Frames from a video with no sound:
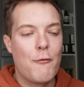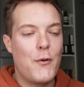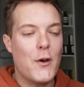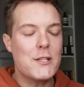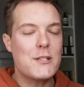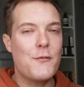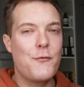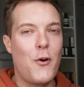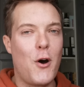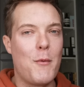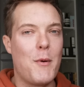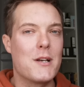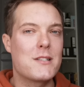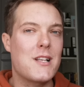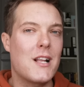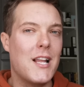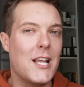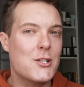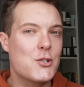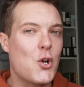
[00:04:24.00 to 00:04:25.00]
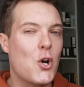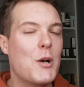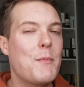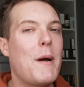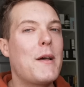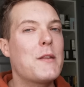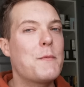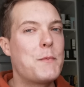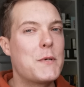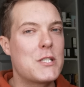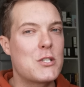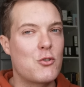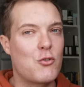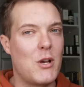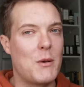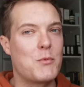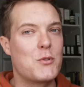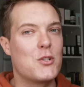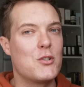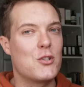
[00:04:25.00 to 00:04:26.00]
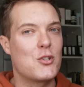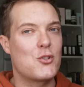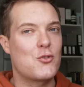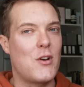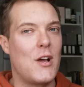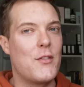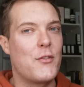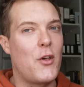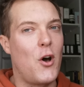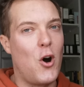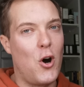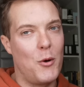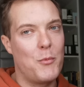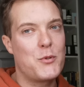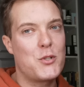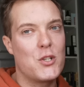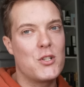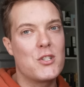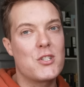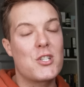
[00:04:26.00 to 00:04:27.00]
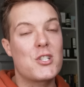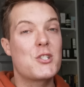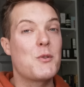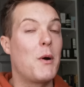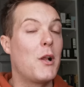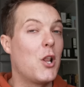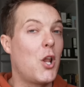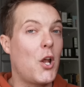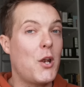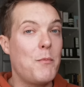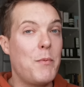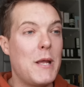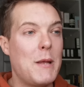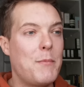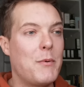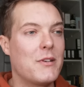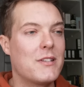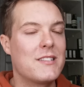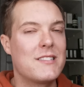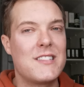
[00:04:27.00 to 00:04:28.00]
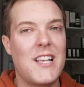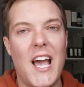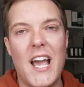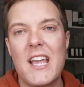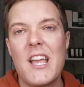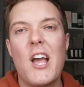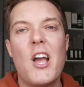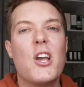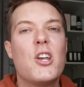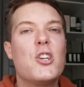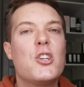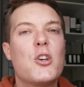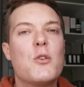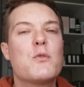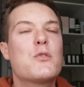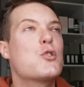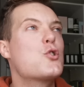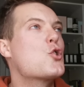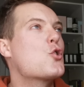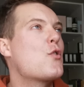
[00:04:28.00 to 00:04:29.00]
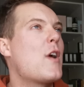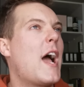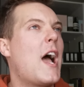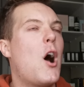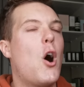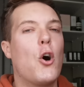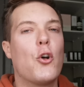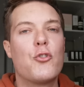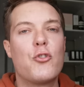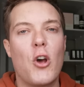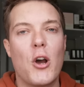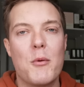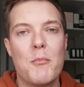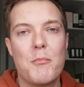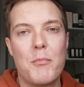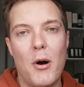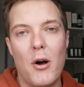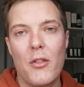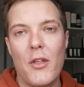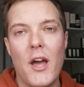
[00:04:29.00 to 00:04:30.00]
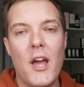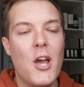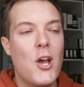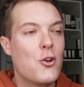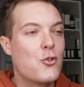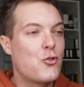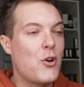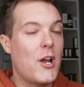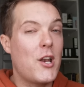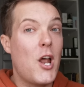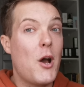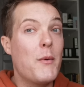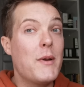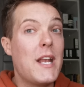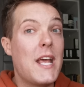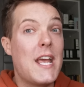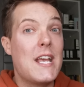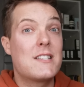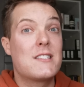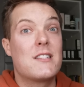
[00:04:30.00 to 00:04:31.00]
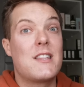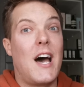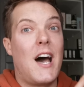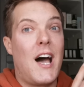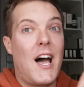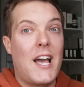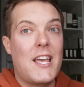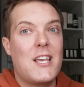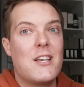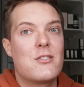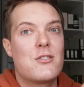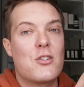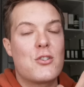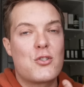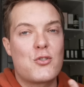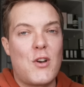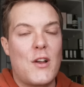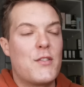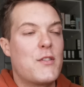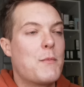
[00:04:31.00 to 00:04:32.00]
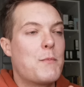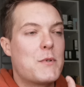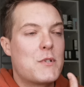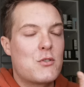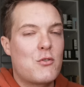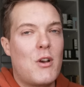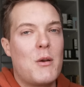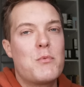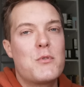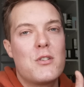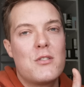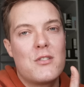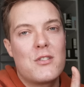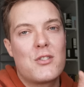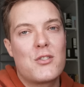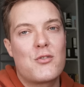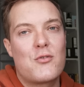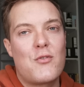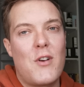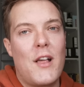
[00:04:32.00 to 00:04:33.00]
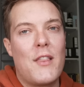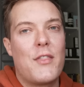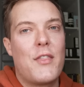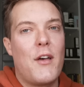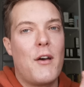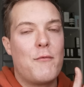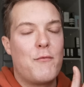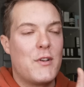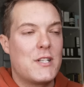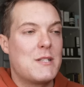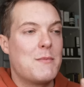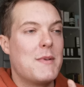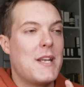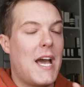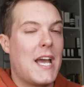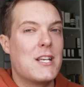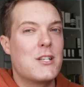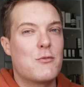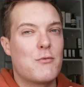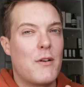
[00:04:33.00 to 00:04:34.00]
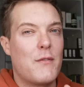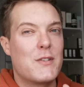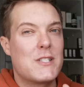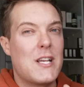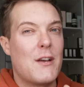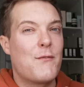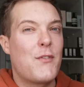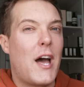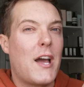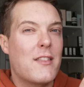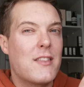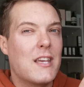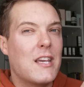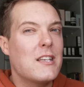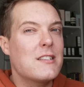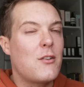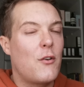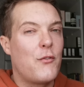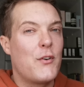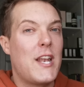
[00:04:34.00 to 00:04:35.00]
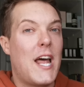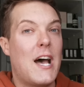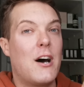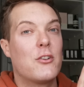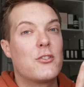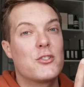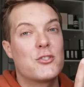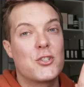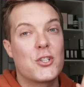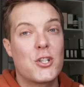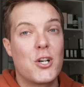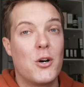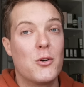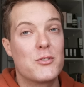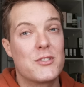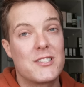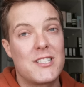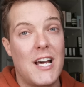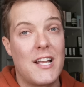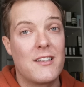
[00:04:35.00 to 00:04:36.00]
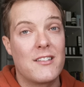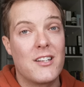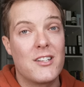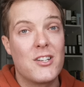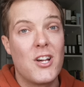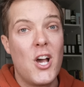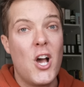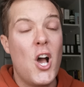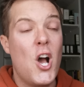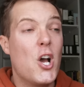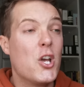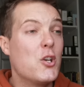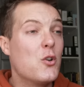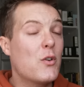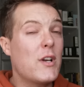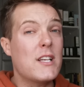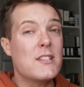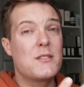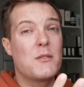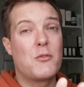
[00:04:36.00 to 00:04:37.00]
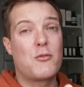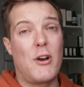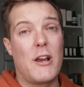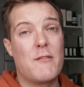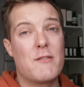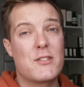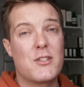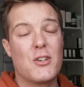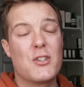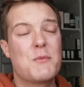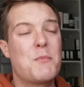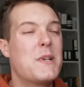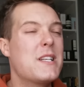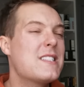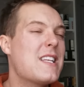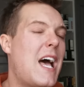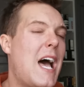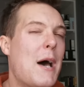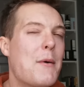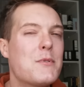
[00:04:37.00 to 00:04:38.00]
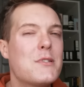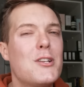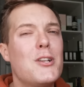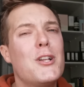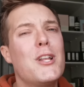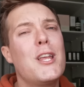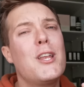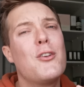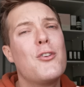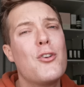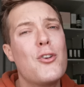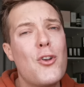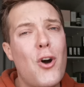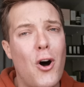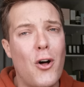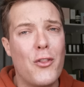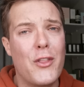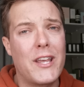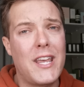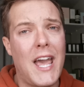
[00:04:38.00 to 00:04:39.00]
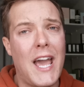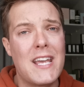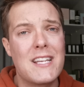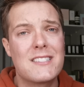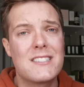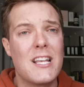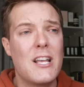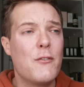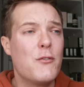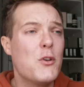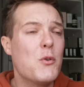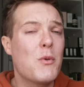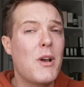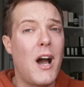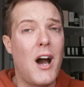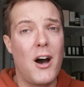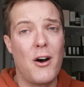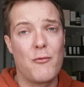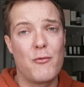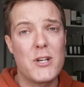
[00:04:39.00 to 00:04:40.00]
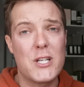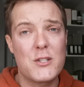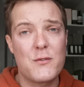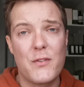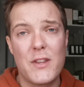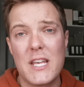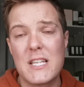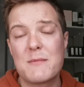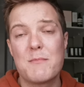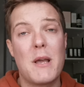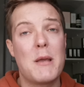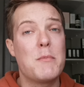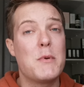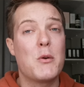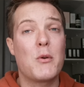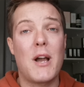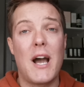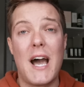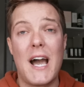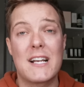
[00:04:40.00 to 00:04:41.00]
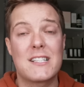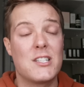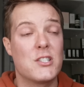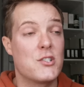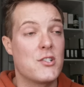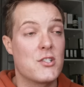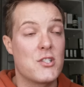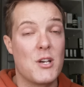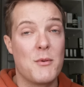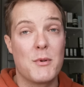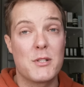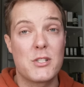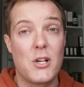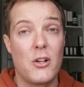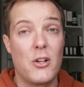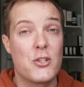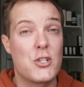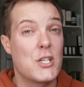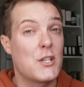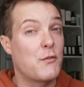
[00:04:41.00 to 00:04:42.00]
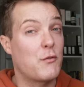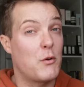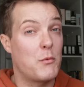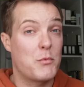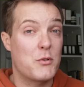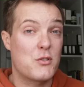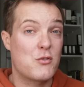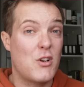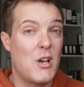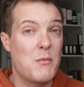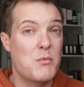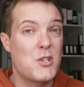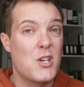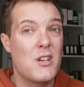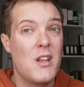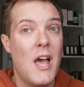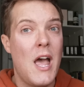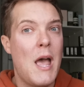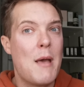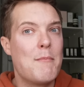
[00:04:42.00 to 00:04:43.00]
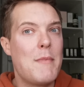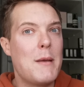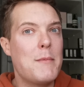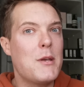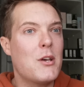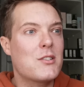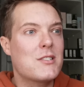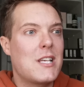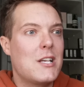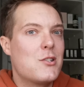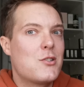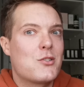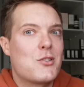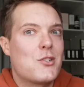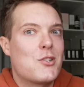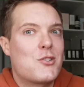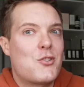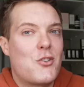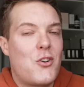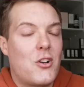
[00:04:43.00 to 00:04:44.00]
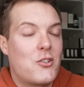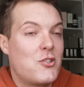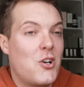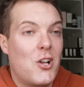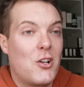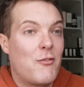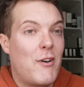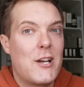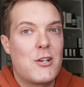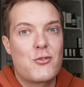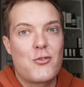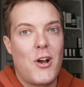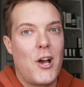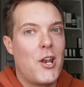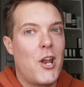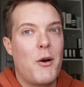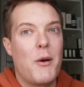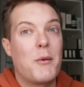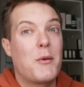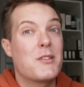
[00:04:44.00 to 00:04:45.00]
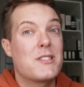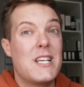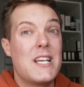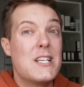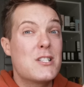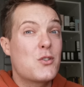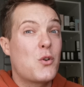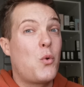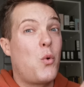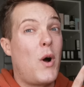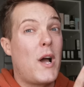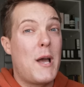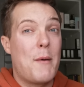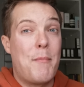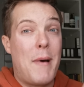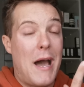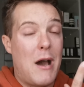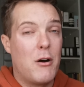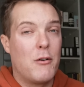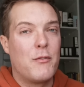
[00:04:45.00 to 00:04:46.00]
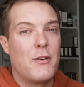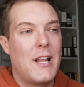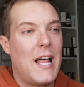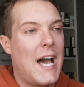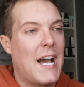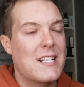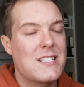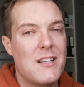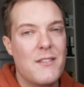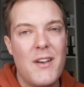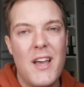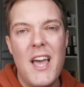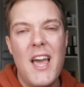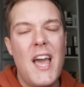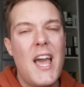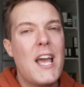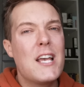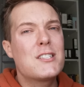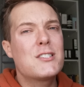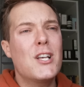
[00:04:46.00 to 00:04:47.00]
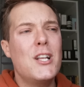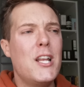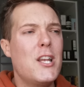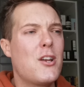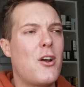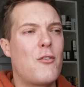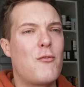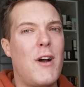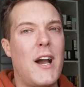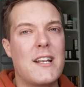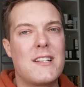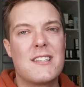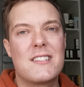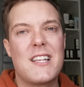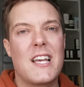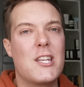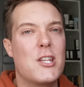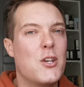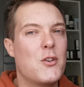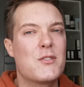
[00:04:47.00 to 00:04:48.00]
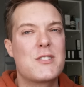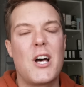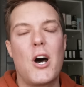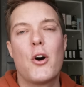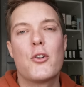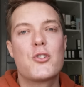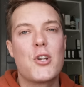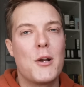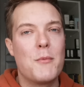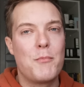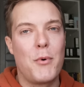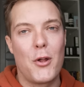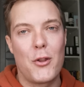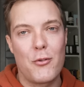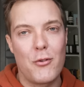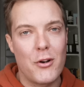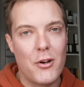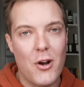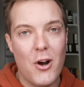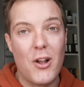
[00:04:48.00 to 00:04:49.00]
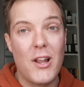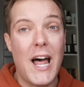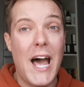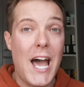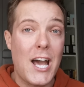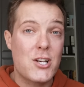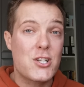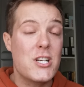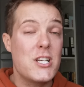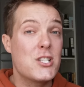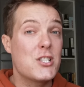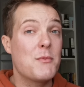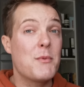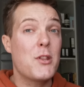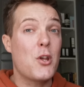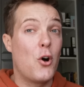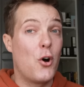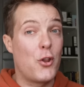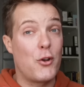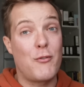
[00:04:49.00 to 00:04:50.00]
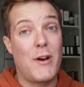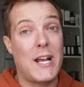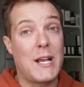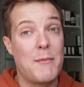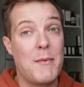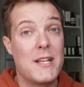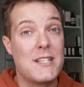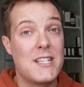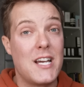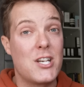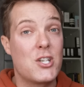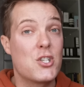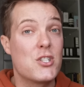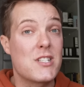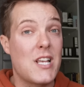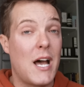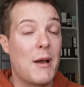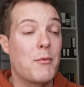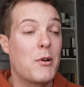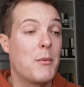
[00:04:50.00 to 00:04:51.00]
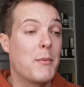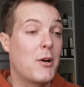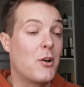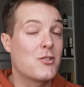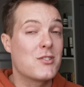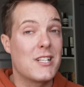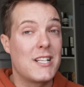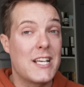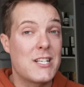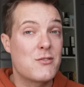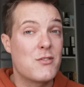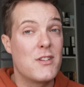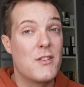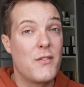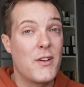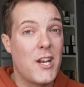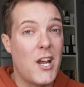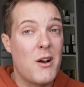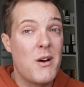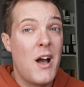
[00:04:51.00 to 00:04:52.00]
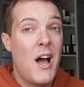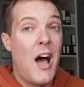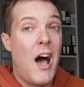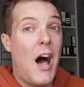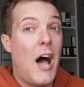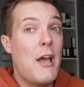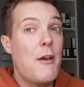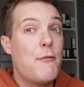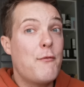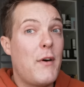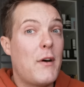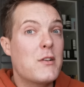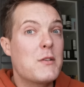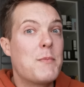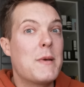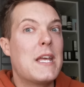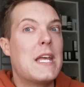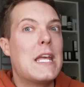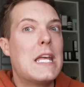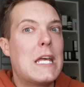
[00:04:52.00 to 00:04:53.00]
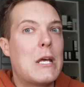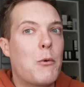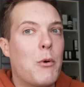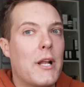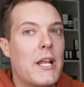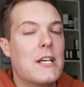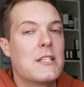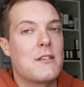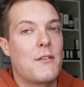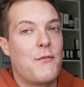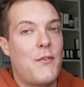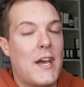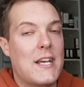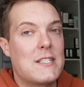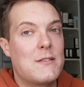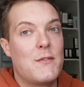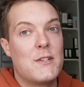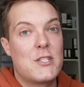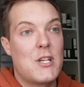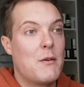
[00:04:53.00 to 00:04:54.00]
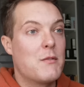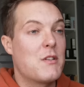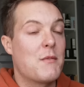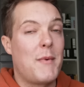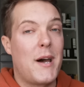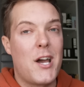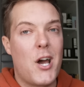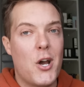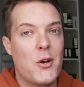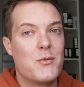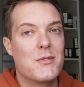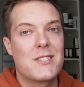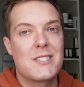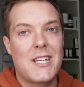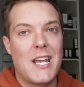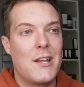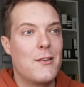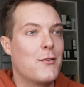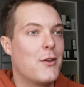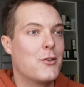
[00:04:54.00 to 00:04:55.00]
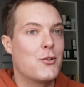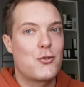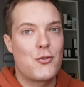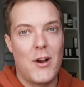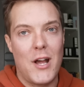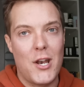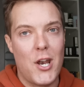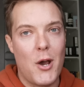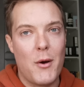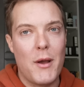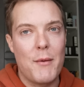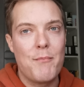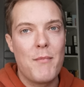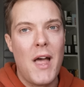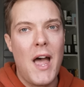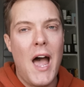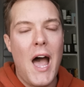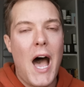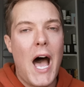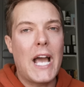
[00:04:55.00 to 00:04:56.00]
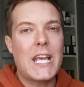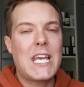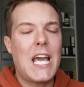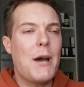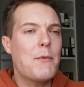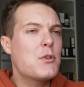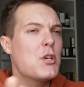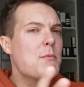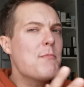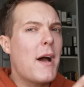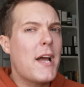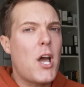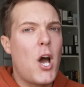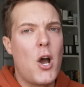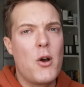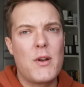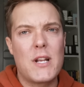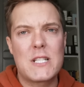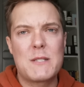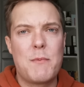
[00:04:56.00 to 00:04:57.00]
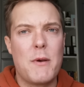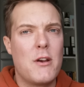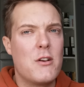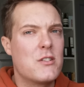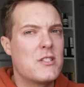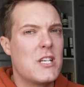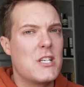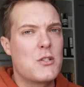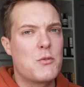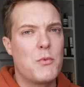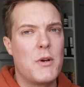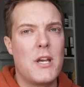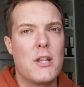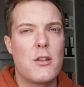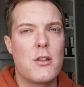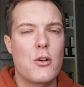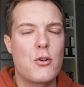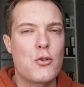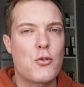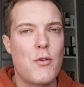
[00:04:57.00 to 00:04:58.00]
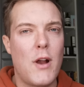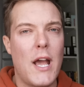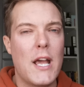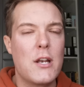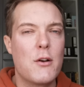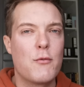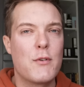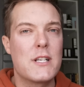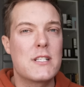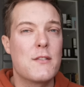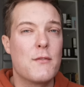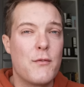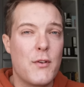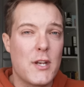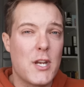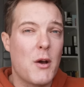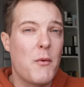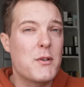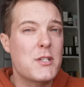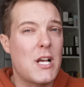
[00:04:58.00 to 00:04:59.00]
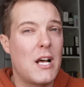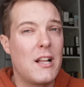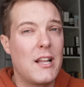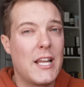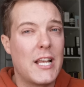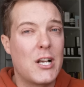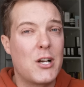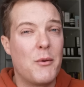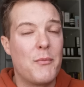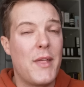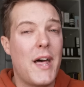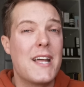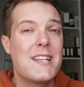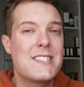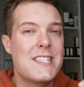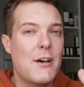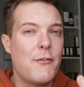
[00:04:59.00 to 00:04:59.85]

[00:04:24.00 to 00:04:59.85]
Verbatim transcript: First and foremost, let's talk about the prescription strength options. So a lot of people say use Tret or don't bother. Tretinoin is the highest strength, the prescription strength vitamin A derivative that I think is often held as the gold standard. You'll get some great results, but it's absolutely not the case that if you can't reach for this, maybe you can't access the dermatologist for a prescription, maybe your skin doesn't tolerate tretinoin because it is quite a powerful active. It's certainly not right to say use that or don't bother at all. Actually, some of the other recommendations I'm coming on to later in the video, I have found to be equally as effective effective in terms of my own skin than Tretinoin. I captured my own experiences with Tret in a recent video, which I'll link up there.